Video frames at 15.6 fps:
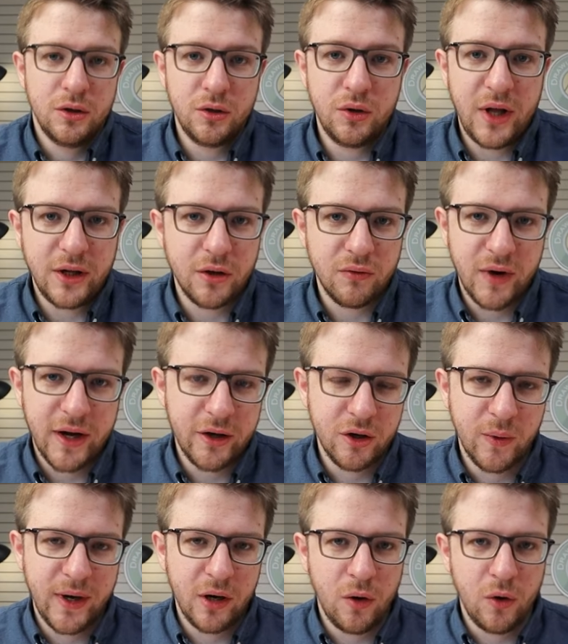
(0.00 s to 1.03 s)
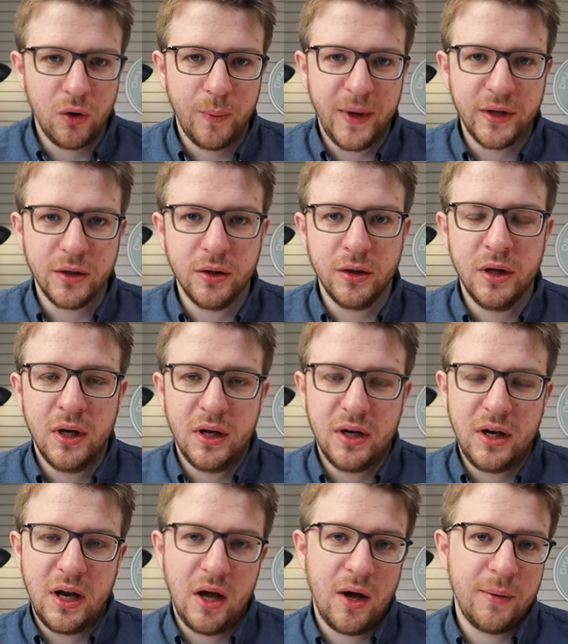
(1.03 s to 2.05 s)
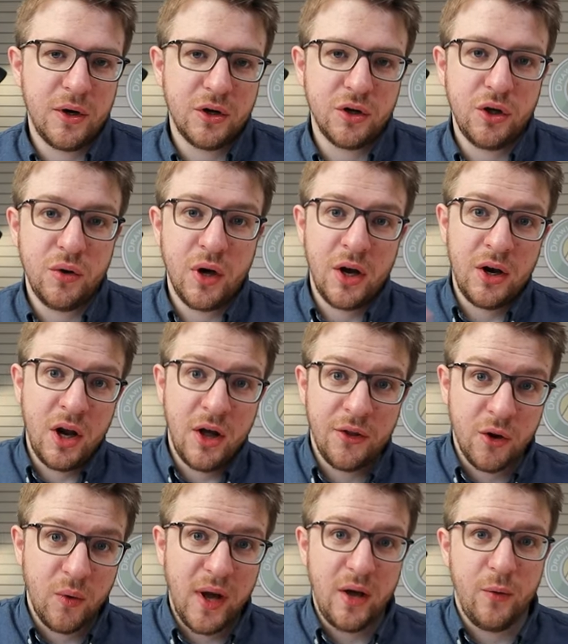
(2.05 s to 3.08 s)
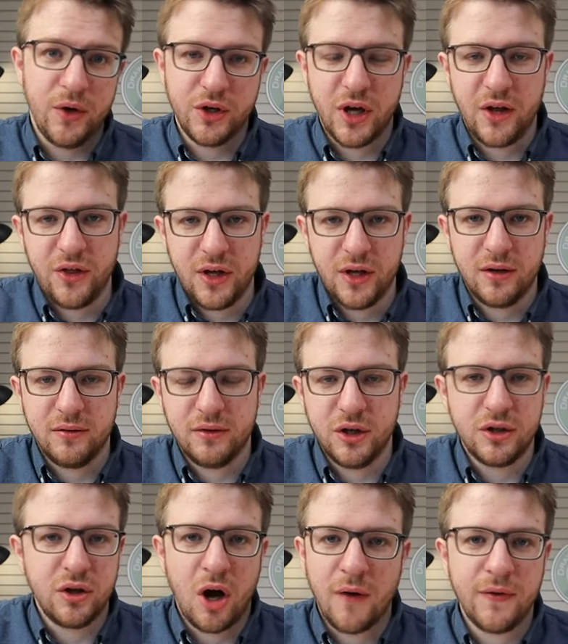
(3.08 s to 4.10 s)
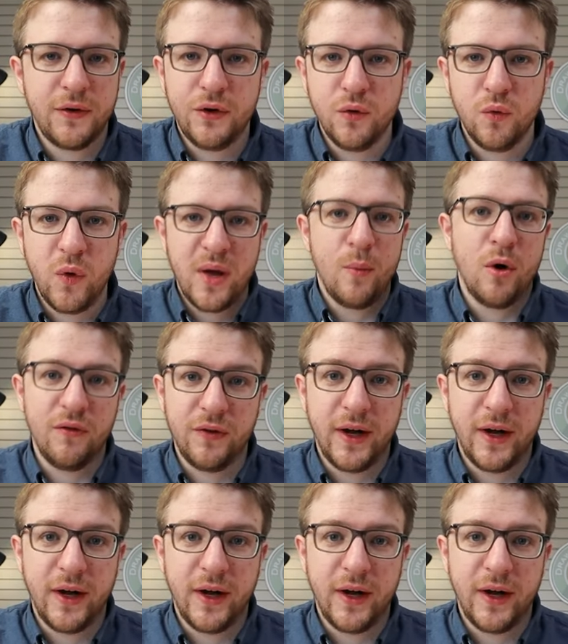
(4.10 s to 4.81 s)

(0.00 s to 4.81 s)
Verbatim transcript: So that's a regular way to hold a pencil. Now I'm gonna show you another way which I think just offers you way more